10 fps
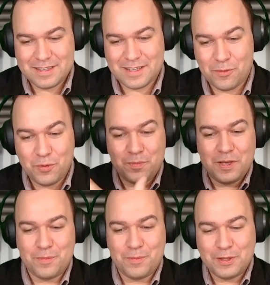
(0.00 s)
it's how we'll
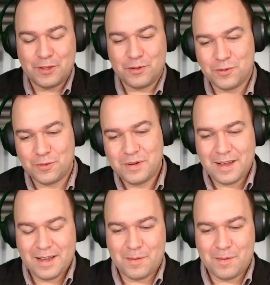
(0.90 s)
be able to do
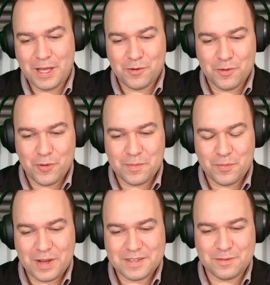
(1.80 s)
better, more
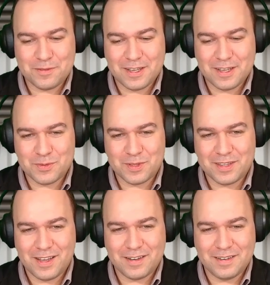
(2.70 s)
impressive things
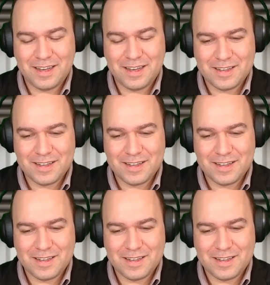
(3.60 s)
with data.